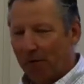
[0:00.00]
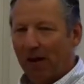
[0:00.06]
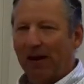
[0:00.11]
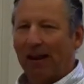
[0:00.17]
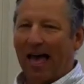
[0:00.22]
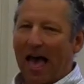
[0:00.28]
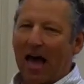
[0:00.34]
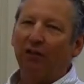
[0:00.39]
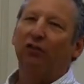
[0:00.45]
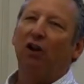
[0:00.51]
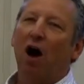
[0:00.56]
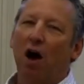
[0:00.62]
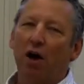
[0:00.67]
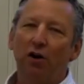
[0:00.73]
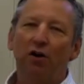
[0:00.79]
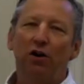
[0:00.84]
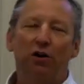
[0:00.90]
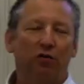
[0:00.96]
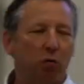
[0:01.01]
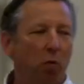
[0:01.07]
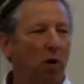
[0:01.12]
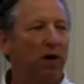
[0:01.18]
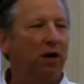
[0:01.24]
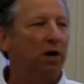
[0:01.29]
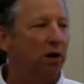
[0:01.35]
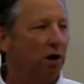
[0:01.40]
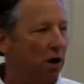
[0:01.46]
for the last
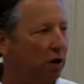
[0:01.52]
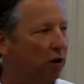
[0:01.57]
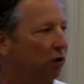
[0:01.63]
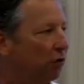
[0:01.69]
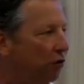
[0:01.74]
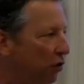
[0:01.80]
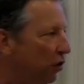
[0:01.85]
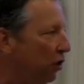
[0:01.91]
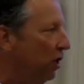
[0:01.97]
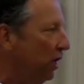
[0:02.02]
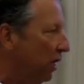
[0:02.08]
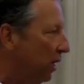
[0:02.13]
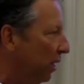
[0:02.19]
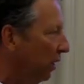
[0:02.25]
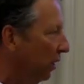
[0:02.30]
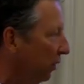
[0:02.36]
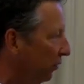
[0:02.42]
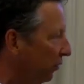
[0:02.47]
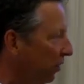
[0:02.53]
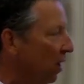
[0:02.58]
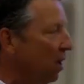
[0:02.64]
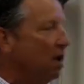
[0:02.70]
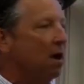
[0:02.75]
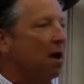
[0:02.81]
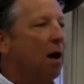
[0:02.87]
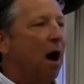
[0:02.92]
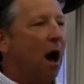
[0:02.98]
120 or 130
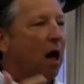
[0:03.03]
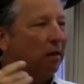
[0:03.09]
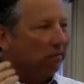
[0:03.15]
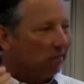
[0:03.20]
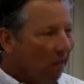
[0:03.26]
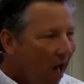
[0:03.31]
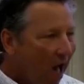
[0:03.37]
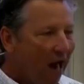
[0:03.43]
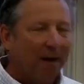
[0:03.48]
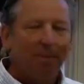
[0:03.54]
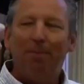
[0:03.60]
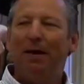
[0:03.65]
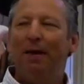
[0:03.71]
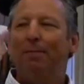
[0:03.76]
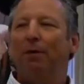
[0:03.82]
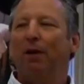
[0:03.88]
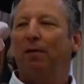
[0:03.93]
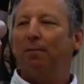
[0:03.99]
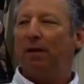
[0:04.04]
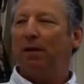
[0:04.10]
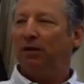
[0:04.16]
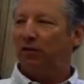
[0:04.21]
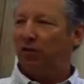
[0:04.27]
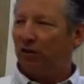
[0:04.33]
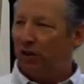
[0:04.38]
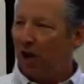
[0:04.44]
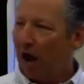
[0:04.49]
years, a lot of people
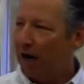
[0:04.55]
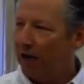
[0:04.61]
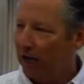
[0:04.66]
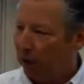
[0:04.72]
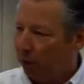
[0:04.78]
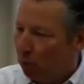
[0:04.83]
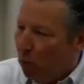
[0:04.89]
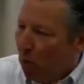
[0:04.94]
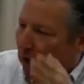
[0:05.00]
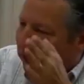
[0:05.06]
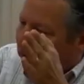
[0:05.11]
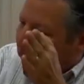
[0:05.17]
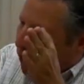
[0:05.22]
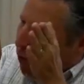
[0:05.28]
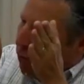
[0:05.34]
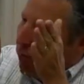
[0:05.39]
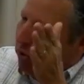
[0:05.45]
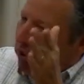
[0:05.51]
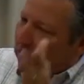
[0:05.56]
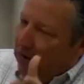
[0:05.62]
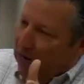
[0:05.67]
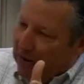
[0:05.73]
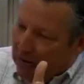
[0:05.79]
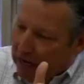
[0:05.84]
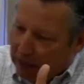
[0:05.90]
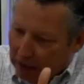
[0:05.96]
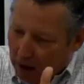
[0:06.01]
have been studying what's
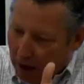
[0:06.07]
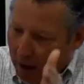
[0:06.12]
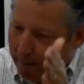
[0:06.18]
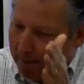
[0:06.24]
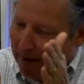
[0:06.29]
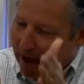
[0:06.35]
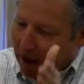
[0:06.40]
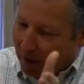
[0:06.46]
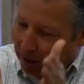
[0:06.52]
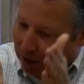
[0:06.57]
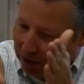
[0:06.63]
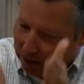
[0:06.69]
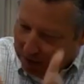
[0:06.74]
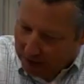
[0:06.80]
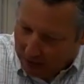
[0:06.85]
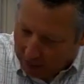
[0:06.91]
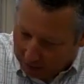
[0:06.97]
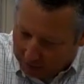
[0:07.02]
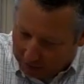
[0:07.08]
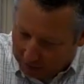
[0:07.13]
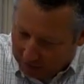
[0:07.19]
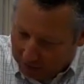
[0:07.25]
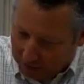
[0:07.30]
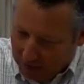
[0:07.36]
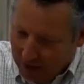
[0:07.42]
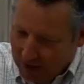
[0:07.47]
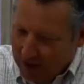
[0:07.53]
unique about
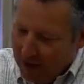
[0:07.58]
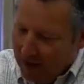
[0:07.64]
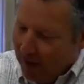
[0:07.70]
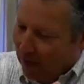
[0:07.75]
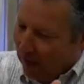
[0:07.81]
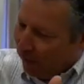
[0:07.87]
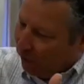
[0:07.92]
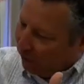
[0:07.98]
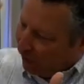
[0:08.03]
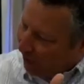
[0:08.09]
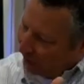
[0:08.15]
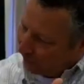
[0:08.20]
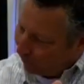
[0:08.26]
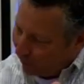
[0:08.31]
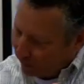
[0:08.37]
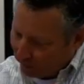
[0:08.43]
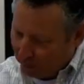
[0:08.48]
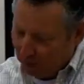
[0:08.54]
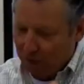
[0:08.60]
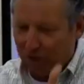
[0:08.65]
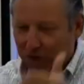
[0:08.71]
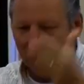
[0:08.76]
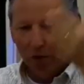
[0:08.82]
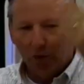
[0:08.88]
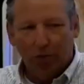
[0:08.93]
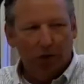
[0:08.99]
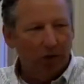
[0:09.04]
this that's different
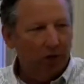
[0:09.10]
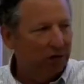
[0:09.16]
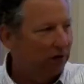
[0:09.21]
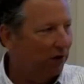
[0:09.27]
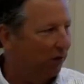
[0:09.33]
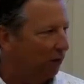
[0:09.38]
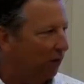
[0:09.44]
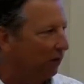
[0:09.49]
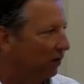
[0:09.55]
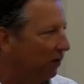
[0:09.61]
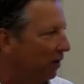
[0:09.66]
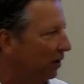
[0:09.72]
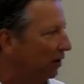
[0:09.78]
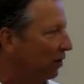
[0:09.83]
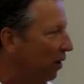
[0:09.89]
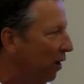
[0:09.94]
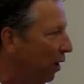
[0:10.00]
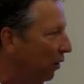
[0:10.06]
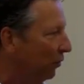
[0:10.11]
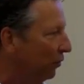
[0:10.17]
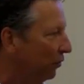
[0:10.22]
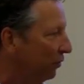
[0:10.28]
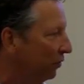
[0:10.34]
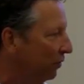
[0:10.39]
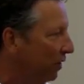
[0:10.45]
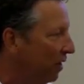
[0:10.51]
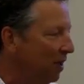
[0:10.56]
than children, different than
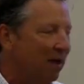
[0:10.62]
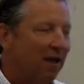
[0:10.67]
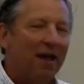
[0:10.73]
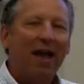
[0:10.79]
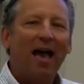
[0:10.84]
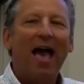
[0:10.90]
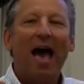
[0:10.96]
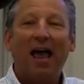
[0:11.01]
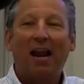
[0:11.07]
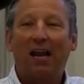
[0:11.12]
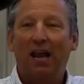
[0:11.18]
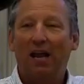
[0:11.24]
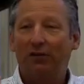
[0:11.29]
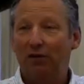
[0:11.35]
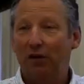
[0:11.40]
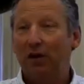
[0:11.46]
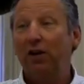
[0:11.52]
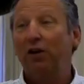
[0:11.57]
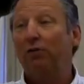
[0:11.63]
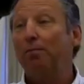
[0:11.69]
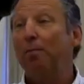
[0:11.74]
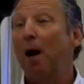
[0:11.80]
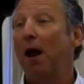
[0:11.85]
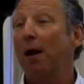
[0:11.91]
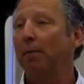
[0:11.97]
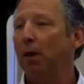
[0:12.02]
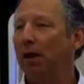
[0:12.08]
adults. Adolescent,
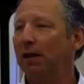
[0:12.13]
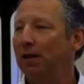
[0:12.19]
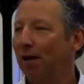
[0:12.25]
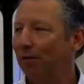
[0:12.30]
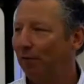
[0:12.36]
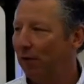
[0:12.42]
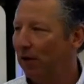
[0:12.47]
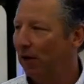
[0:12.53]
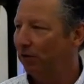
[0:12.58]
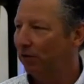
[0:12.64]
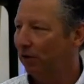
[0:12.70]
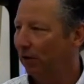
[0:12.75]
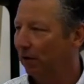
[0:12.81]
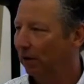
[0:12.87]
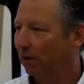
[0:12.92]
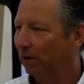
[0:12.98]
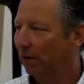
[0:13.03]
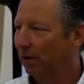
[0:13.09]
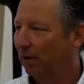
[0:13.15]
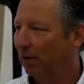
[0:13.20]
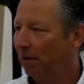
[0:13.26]
here's bottom line definition.